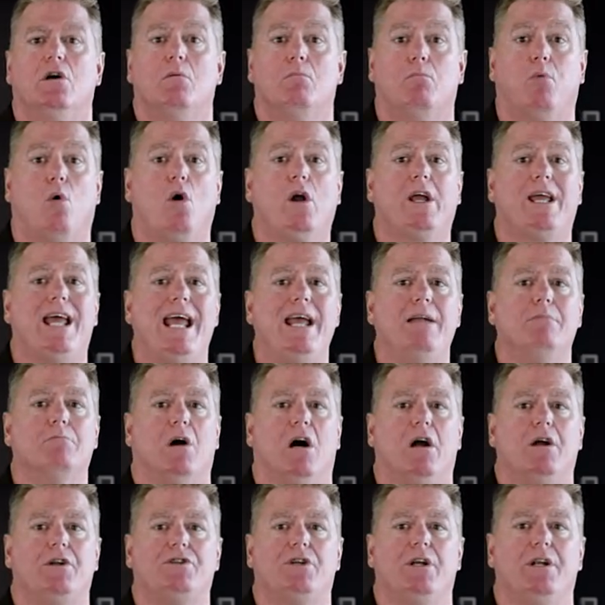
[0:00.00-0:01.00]
Poor gain
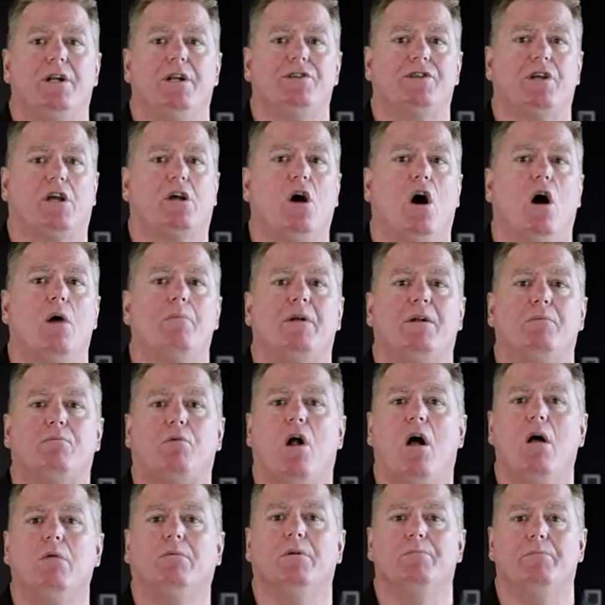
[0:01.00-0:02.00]
margin is a common
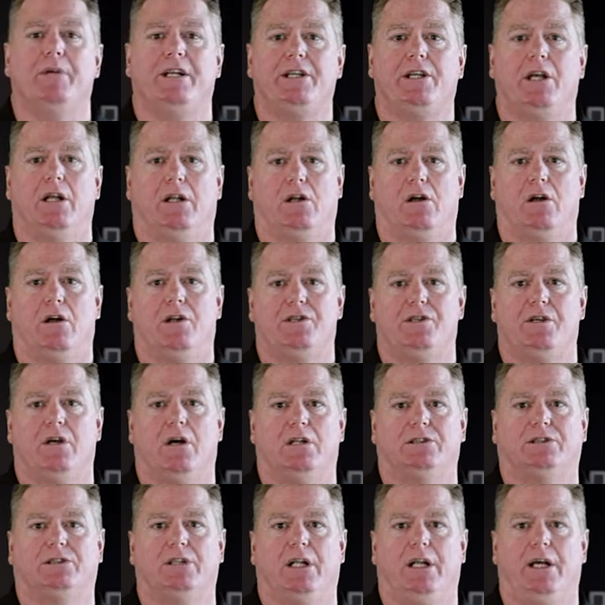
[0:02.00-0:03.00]
problem in kilohertz
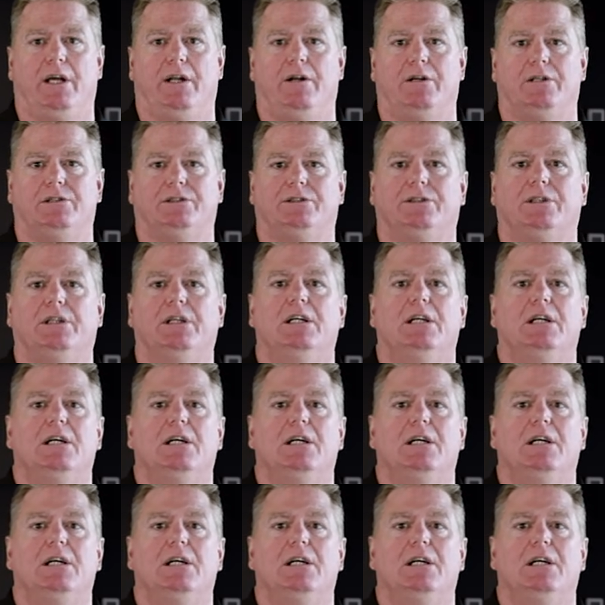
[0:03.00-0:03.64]
oscillators.